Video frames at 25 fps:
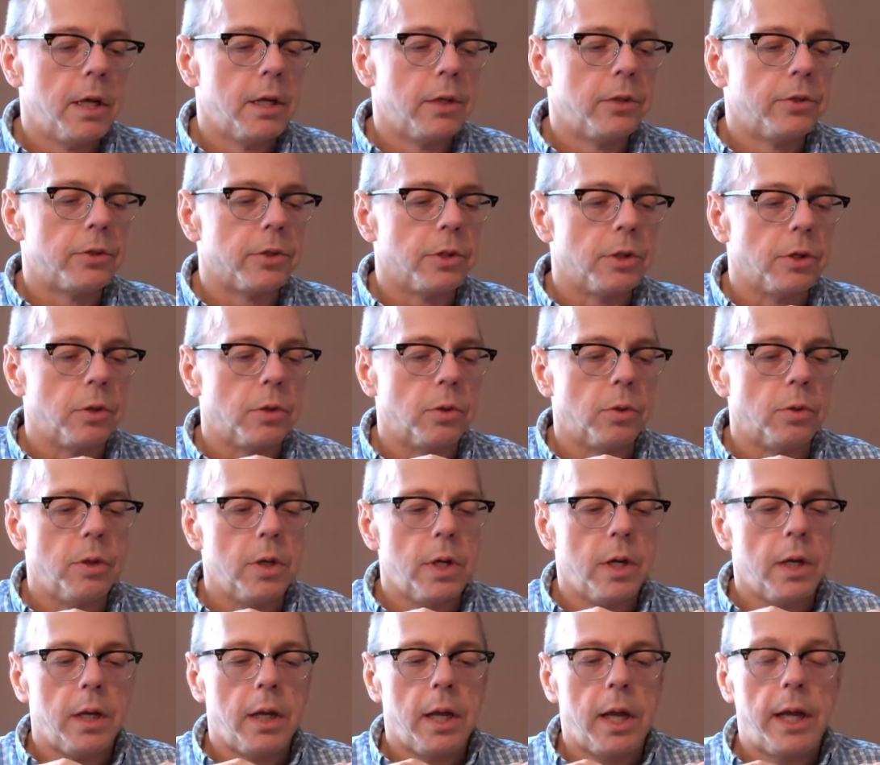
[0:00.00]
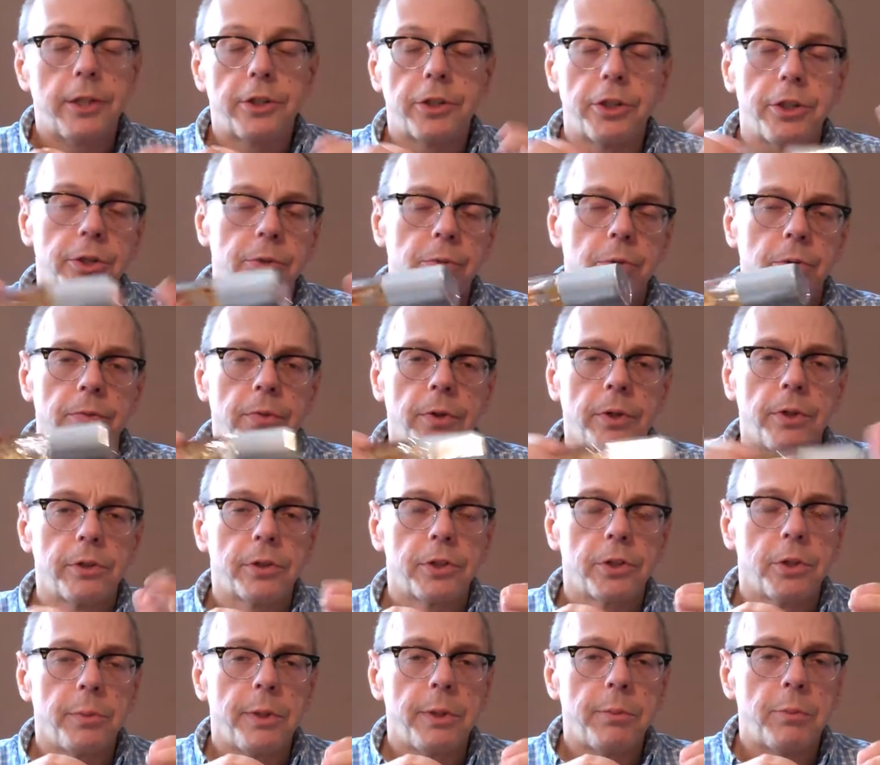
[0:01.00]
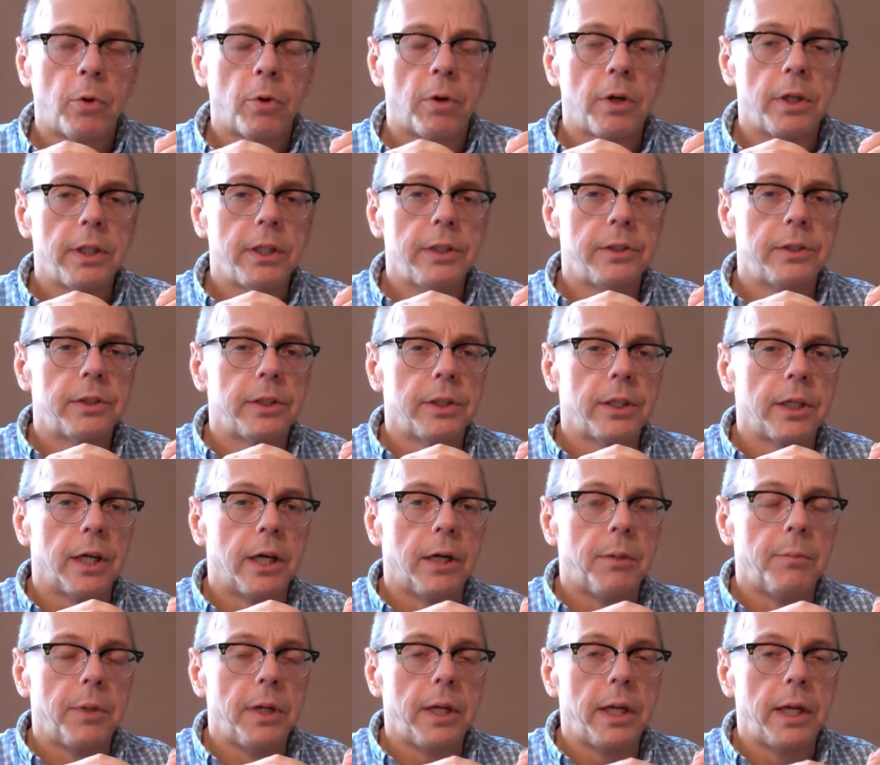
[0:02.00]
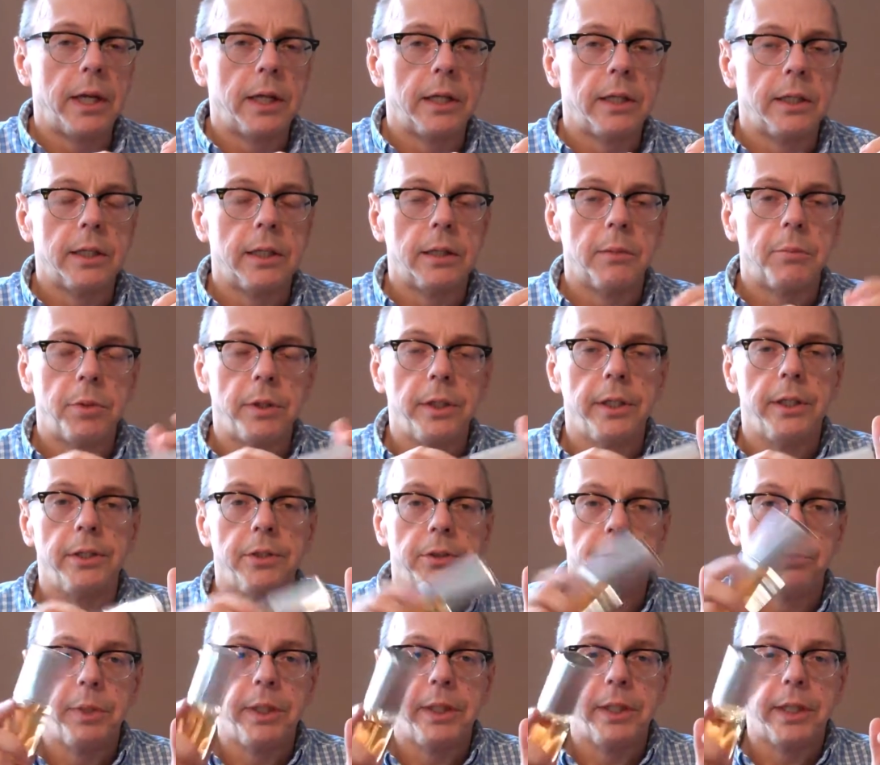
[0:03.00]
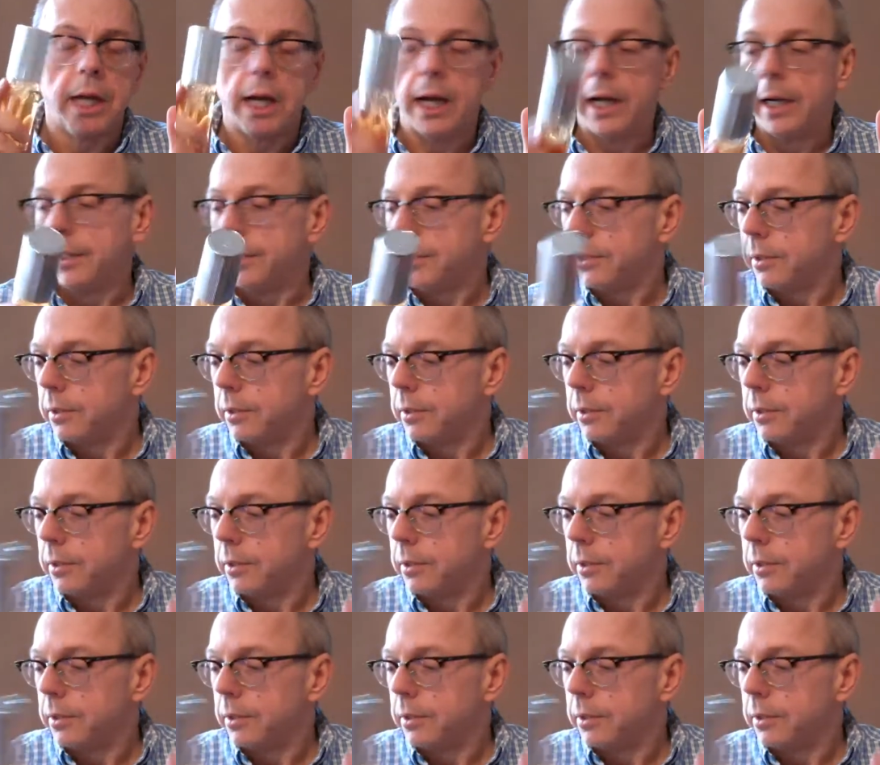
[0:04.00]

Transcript: So as usual, folks, there'll be more of these to come, and uh, please be kind.